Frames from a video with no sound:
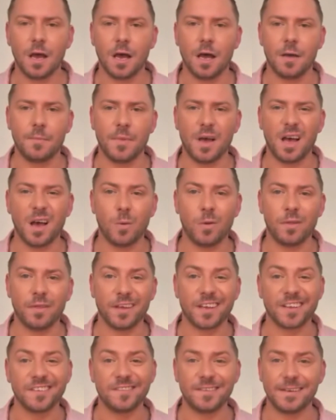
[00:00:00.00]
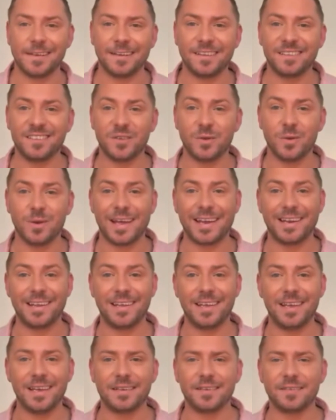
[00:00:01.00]
I want the concealer to
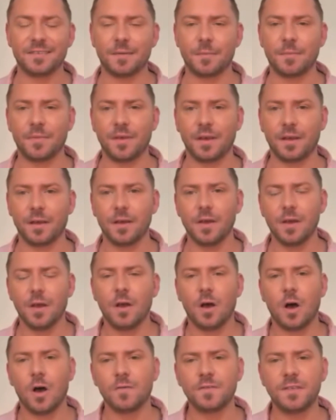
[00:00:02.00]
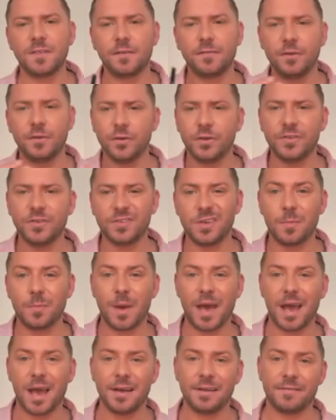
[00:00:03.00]
adhere to something. Obviously if you're using a
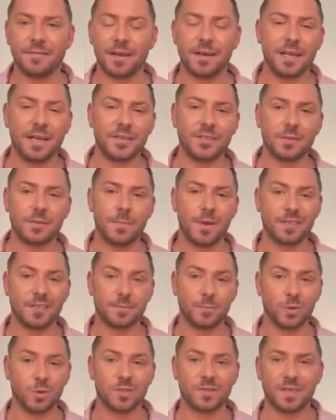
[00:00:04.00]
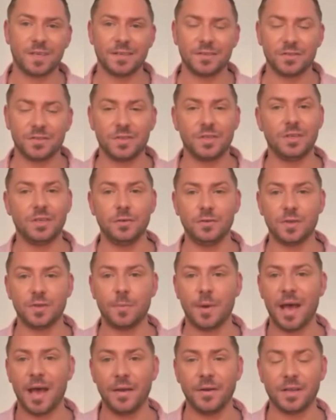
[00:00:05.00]
powder foundation, it makes more sense to use a
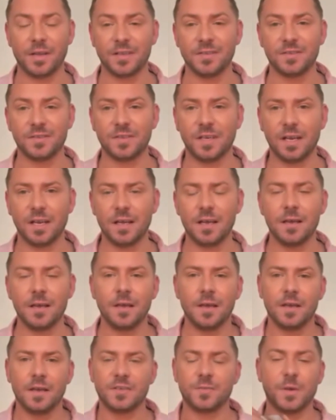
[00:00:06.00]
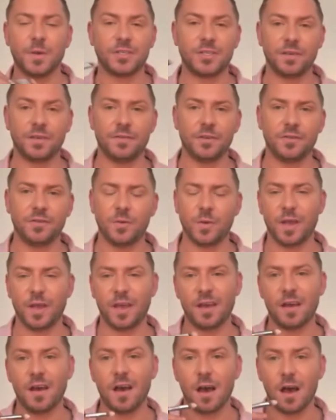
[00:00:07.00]
powder concealer, especially if you're doing
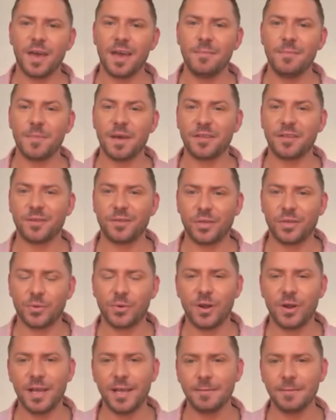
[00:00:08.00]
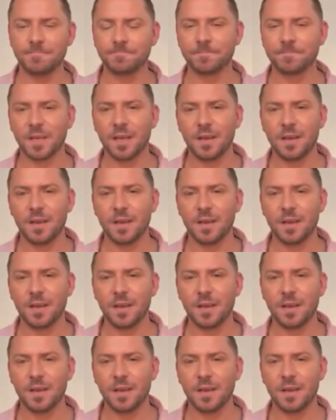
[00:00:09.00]
it. Okay, method 3.